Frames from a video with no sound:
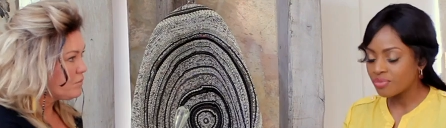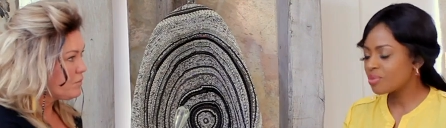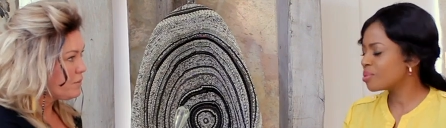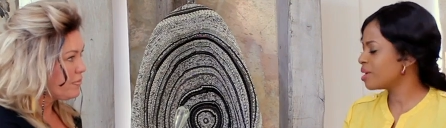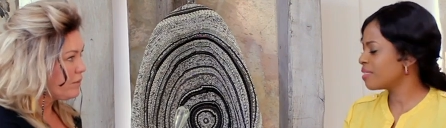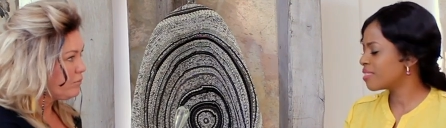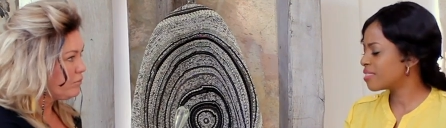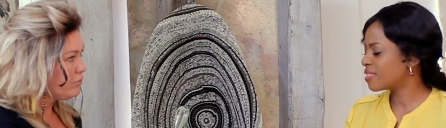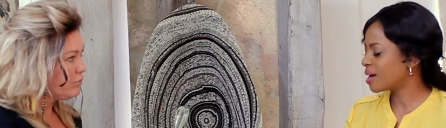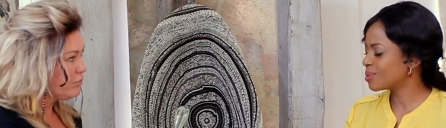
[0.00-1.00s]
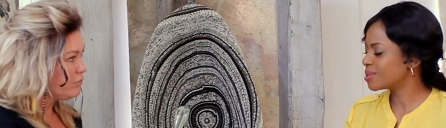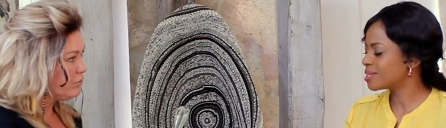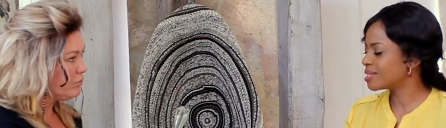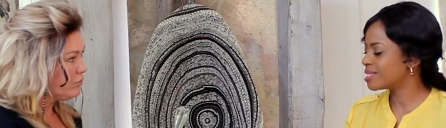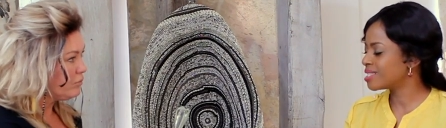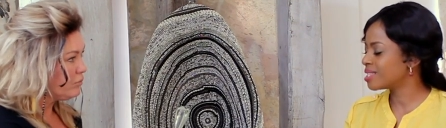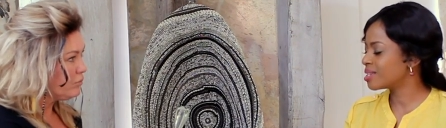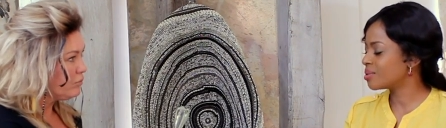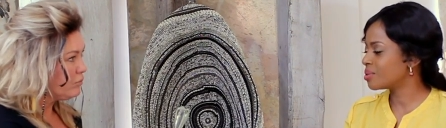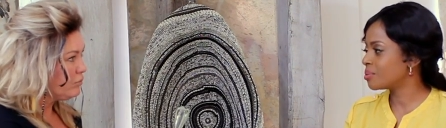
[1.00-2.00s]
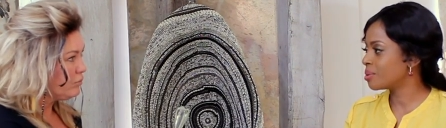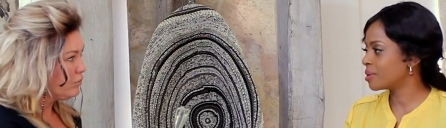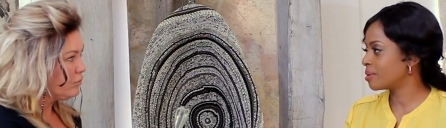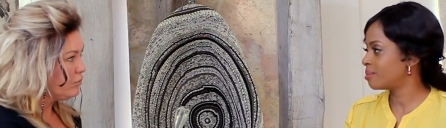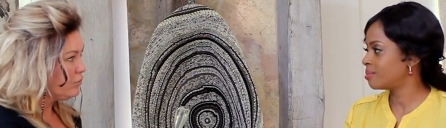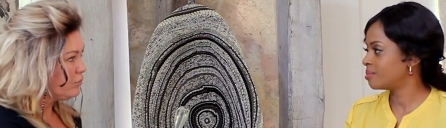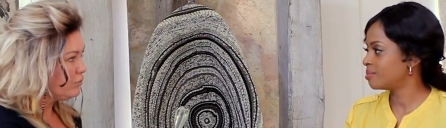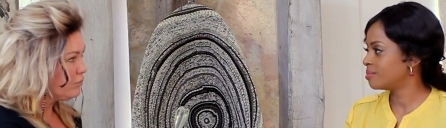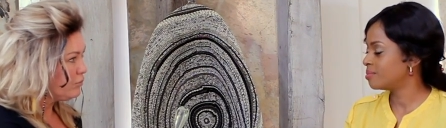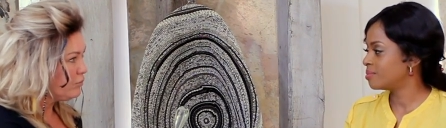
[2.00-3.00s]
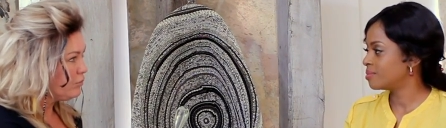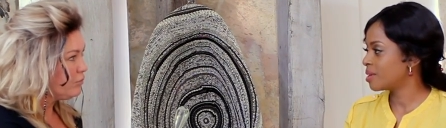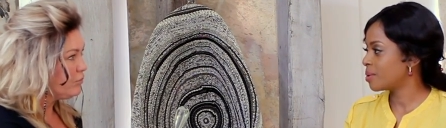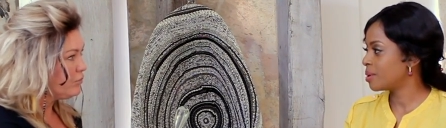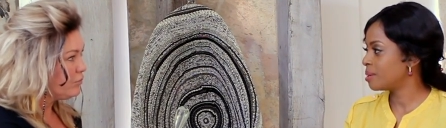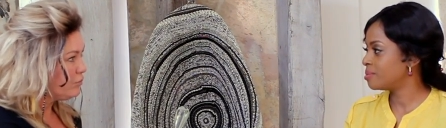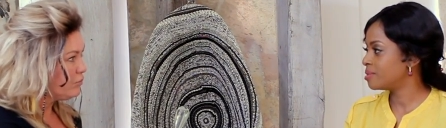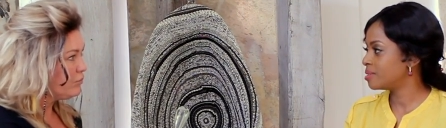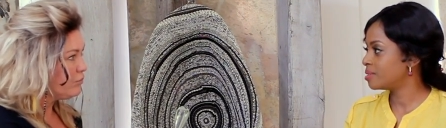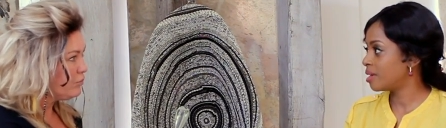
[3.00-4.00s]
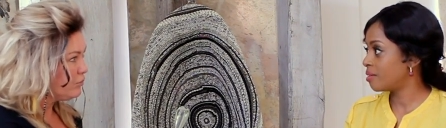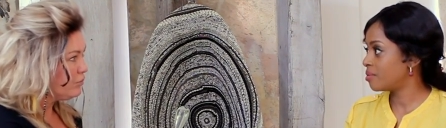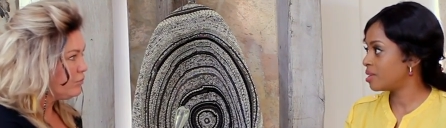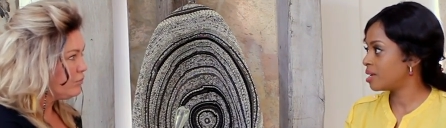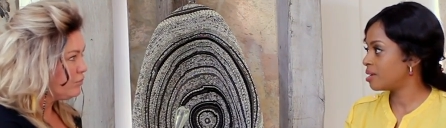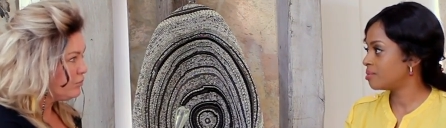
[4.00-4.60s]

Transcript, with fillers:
Speaker 1: 3,600 women are raped every day